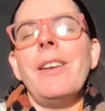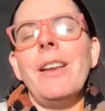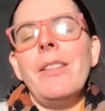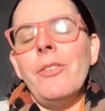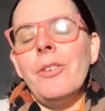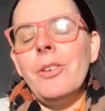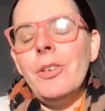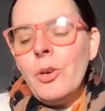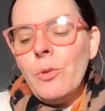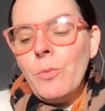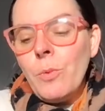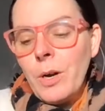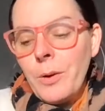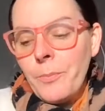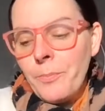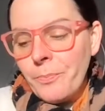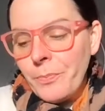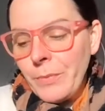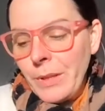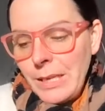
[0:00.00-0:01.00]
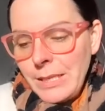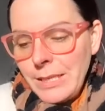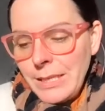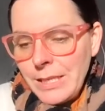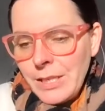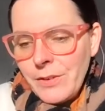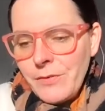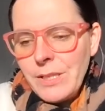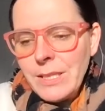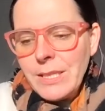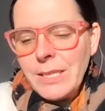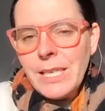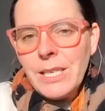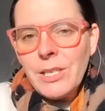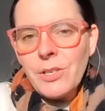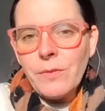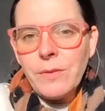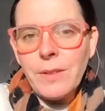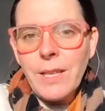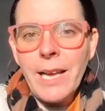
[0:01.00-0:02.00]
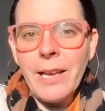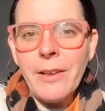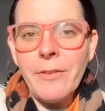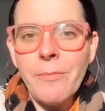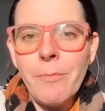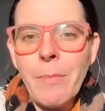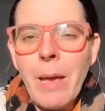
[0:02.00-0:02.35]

And I thought, you know what, it's a different stage of life.